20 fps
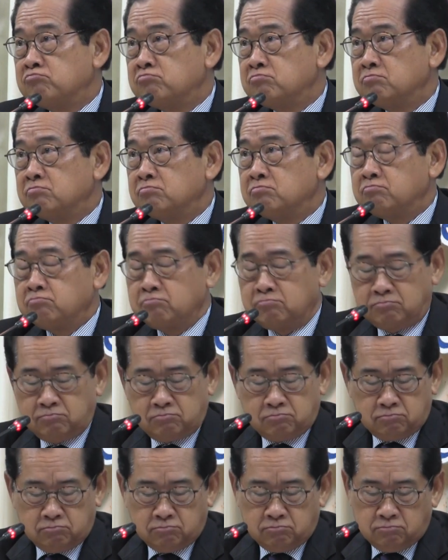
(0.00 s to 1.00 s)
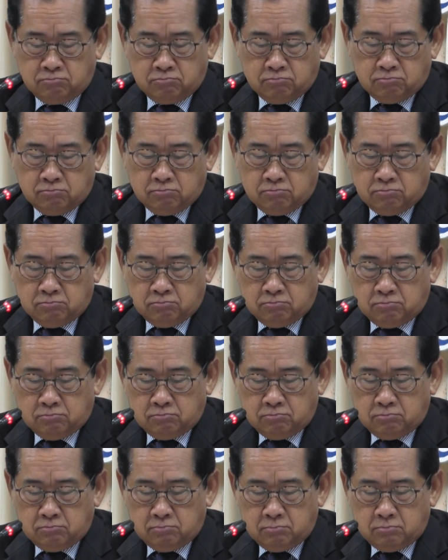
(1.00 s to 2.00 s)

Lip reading: (no one is talking)